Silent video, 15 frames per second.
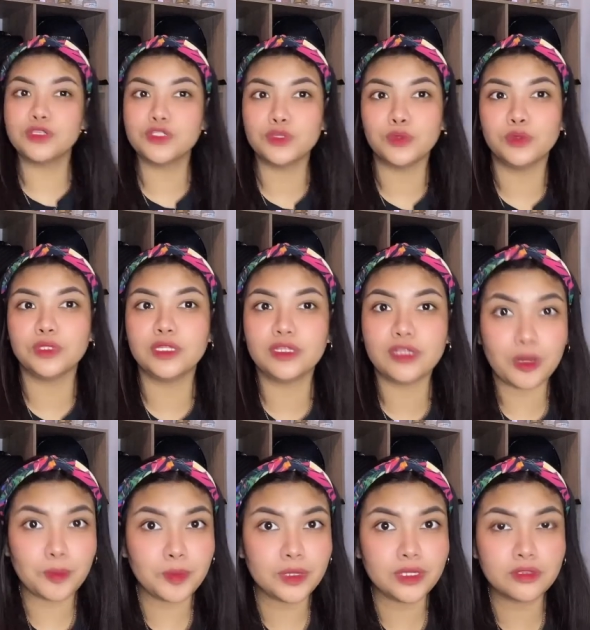So, the
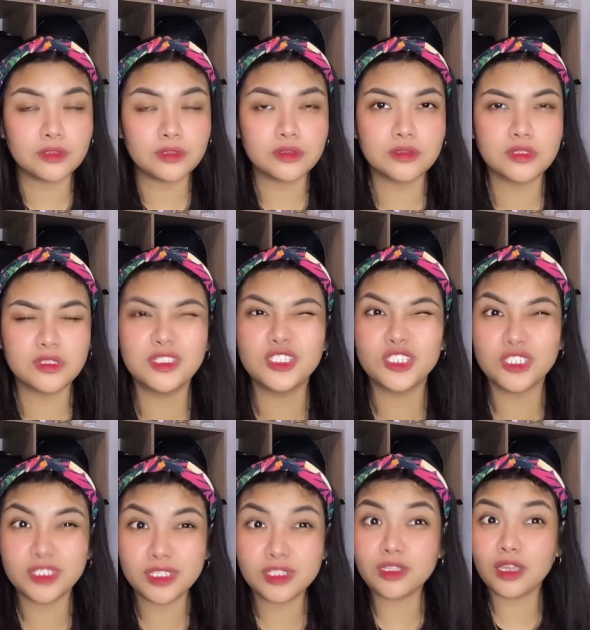
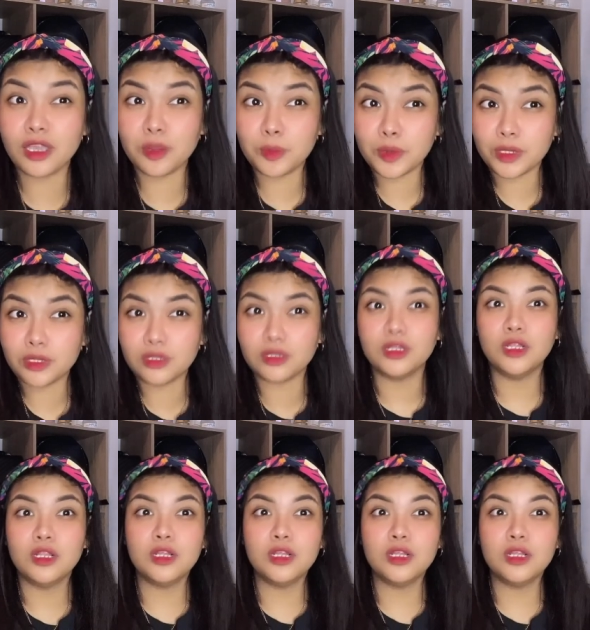Chanel Gabrielle